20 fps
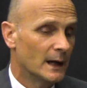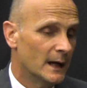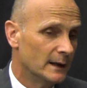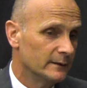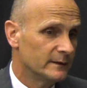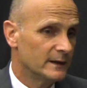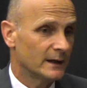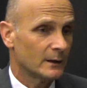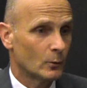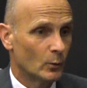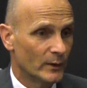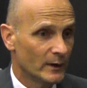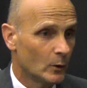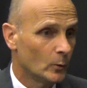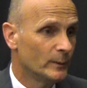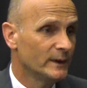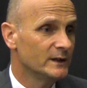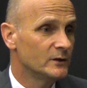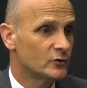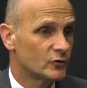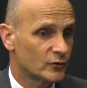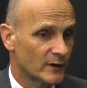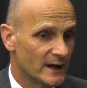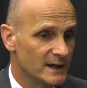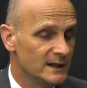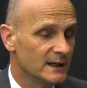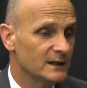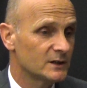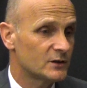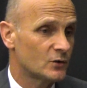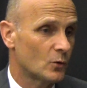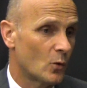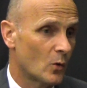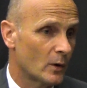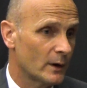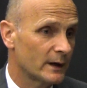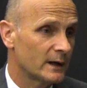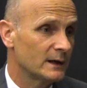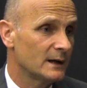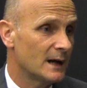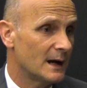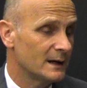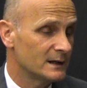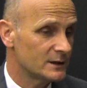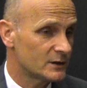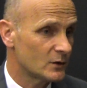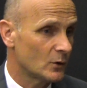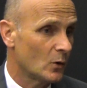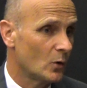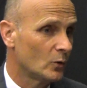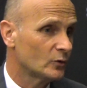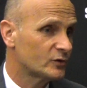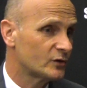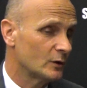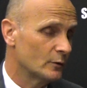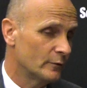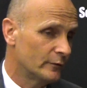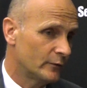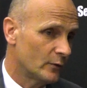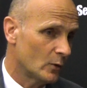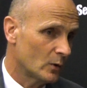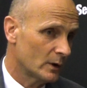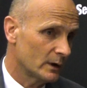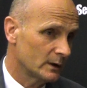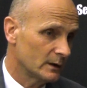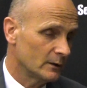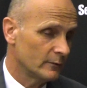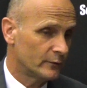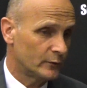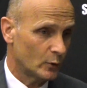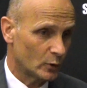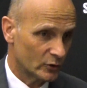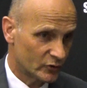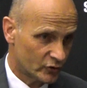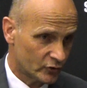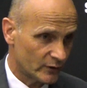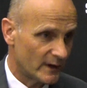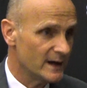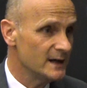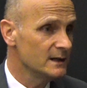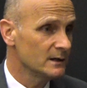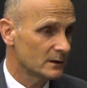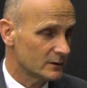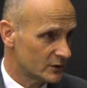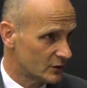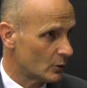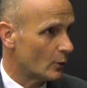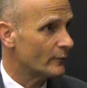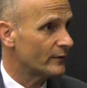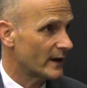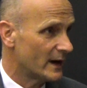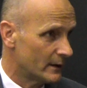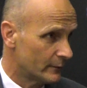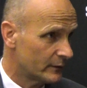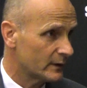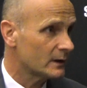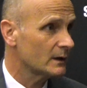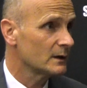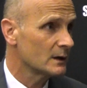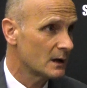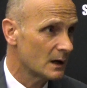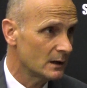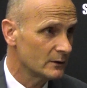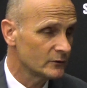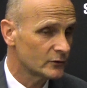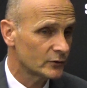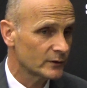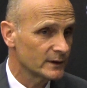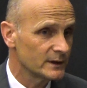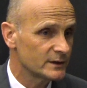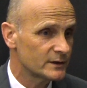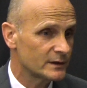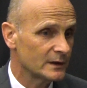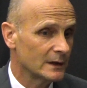There will be trainings organized also for trainers of African countries.